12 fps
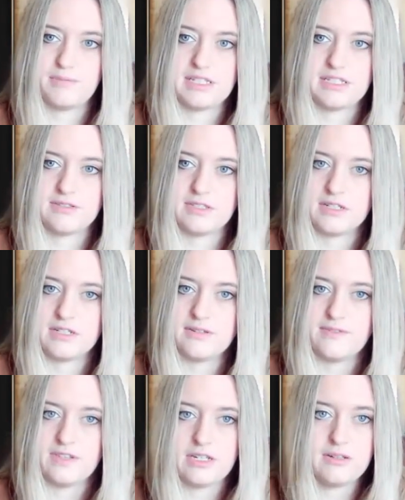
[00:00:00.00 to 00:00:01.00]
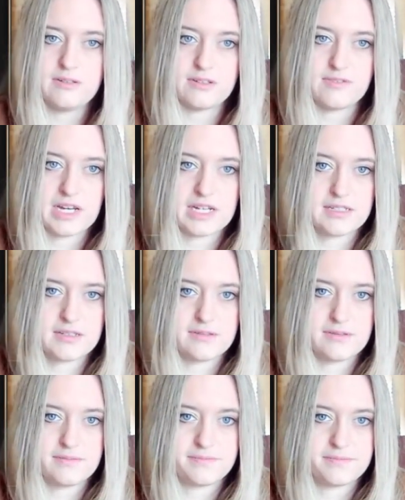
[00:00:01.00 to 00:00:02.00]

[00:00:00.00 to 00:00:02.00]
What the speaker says: as a result of the use of that tone.